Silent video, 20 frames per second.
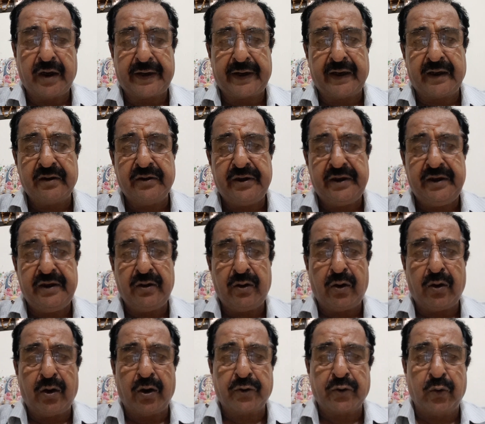correct
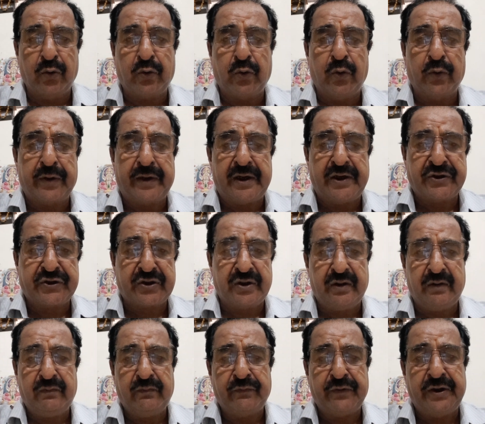the
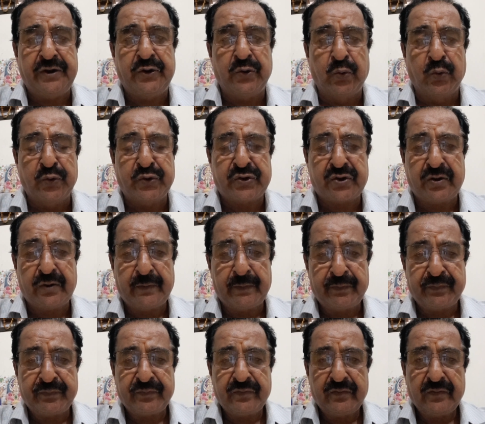autocorrelation, we used
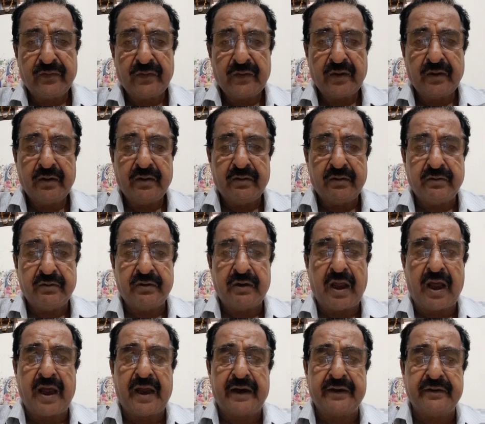
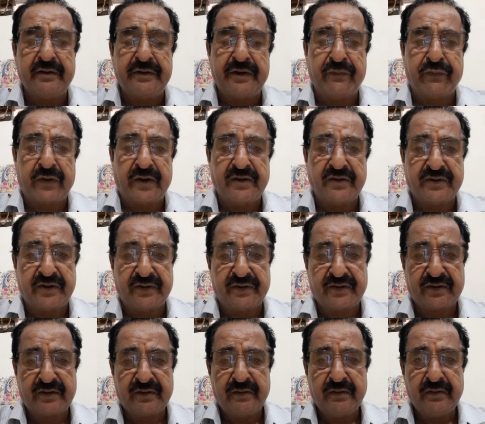lagged
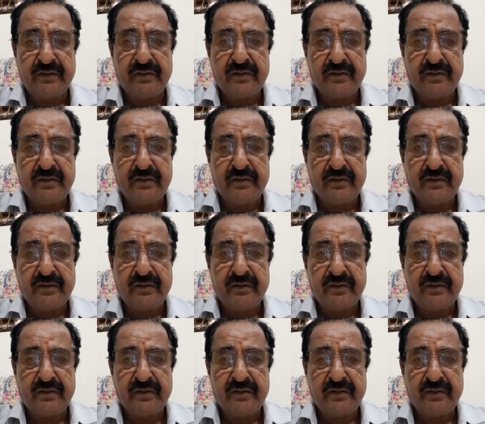differences.